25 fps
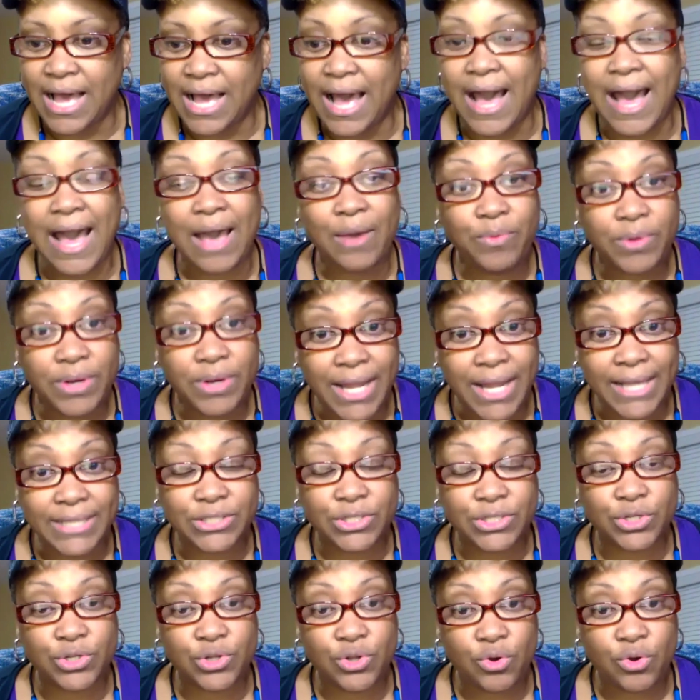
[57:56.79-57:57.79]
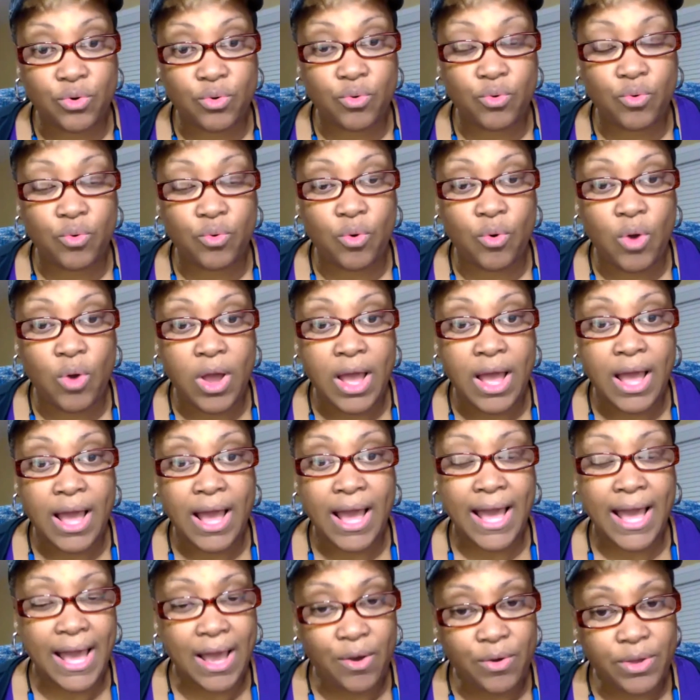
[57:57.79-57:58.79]
I would like to know,
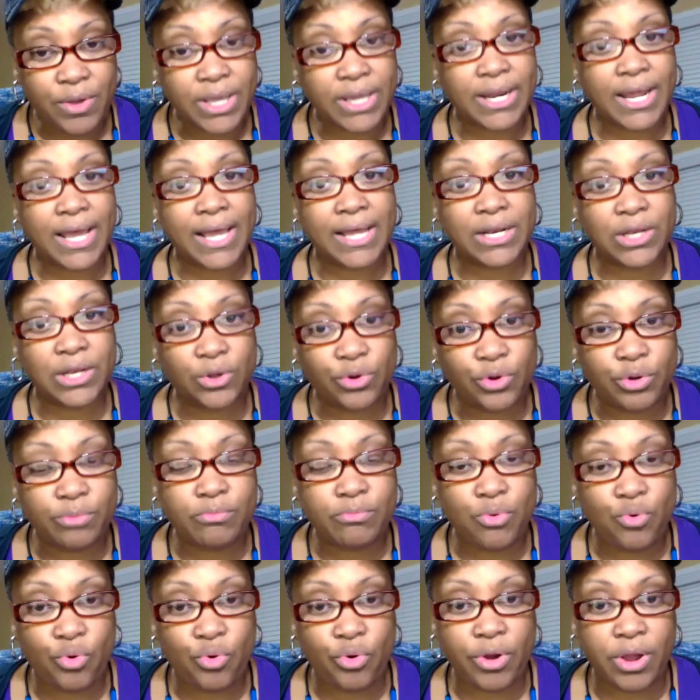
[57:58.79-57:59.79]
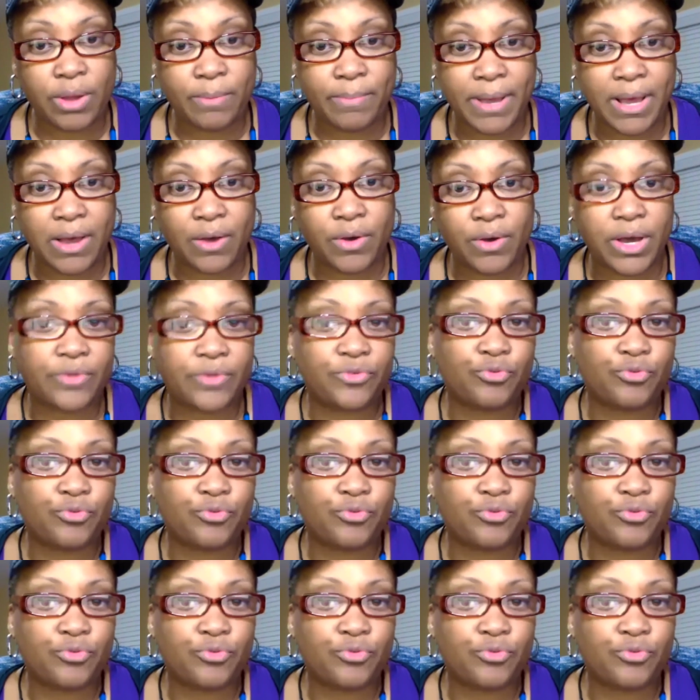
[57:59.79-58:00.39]
how can I learn more about other